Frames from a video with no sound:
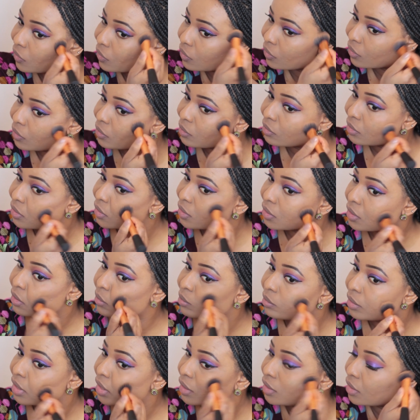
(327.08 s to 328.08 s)
I'm just
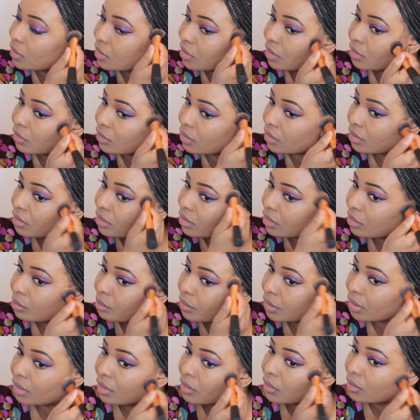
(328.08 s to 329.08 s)
going to blend this out a little
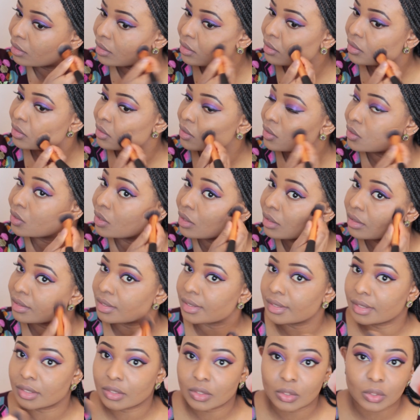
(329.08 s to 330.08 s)
bit so that
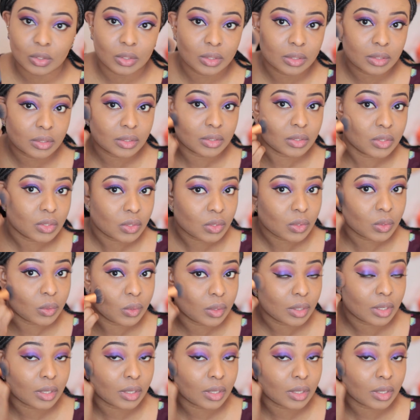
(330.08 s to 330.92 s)
doesn't look too